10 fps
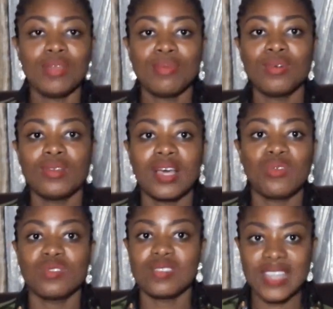people
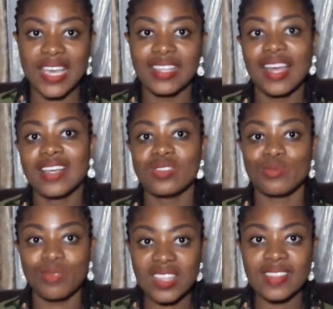that will sign
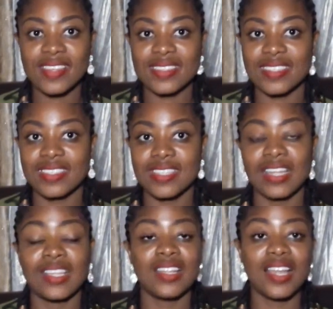as witnesses
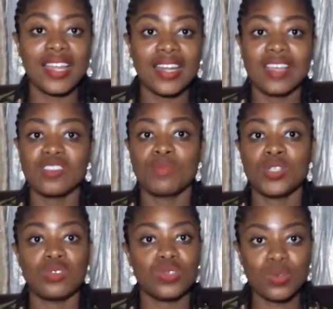that the land has
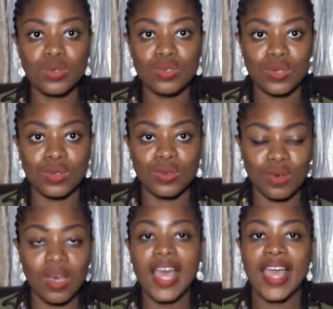been sold to
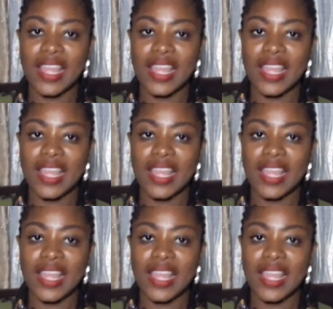you